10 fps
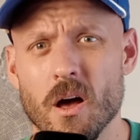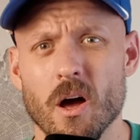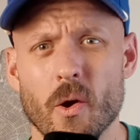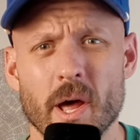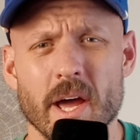
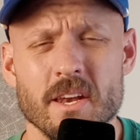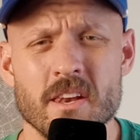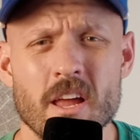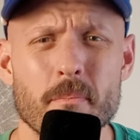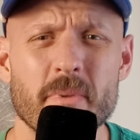All right,
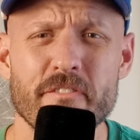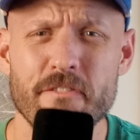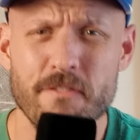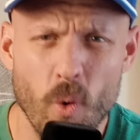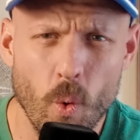number
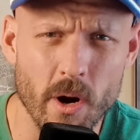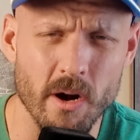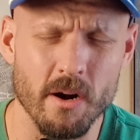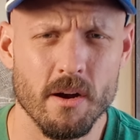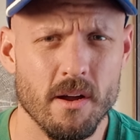
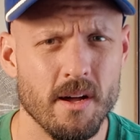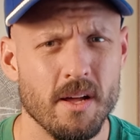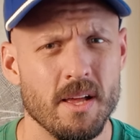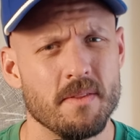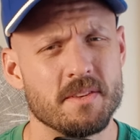4.
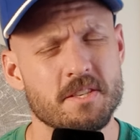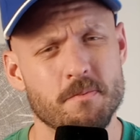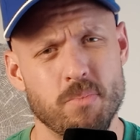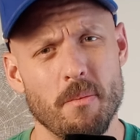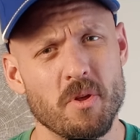This is
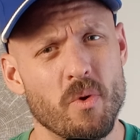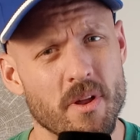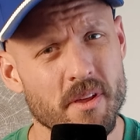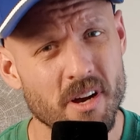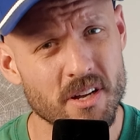probably one of
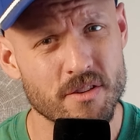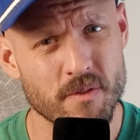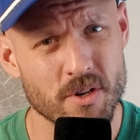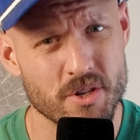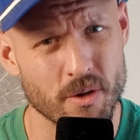the
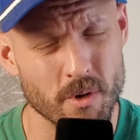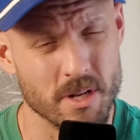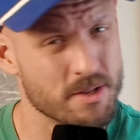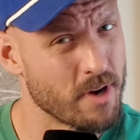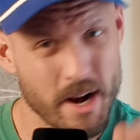controversial
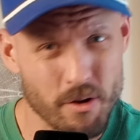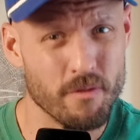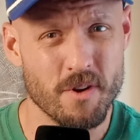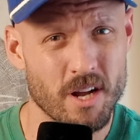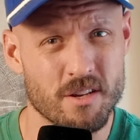ones, or I don't know
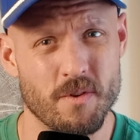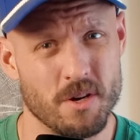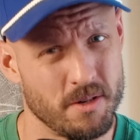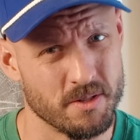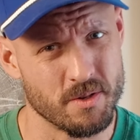if
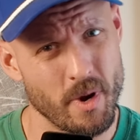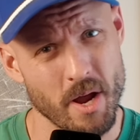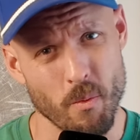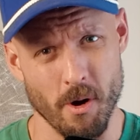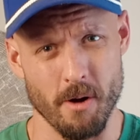controversial is the
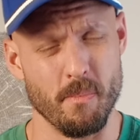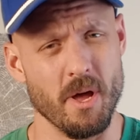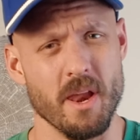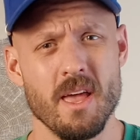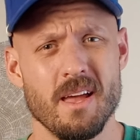right word,
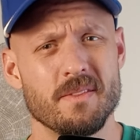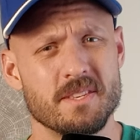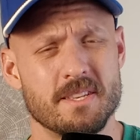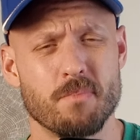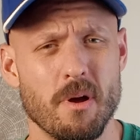but
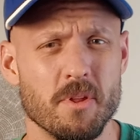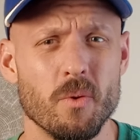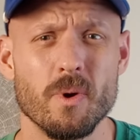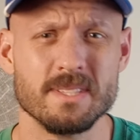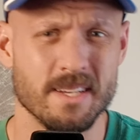this is probably the
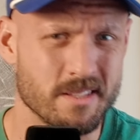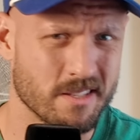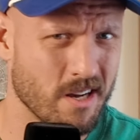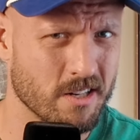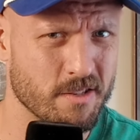one that isn't
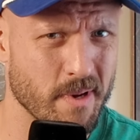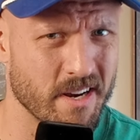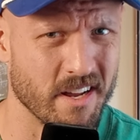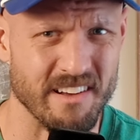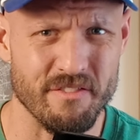talked about
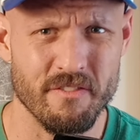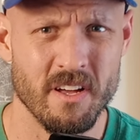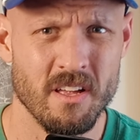enough.